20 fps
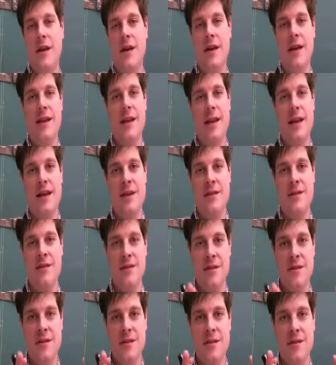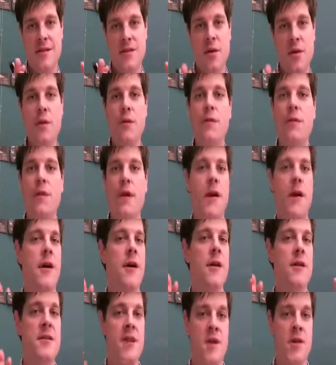It has so
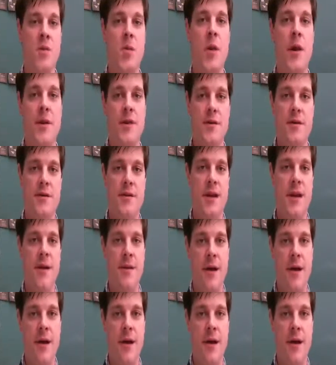far done wonders.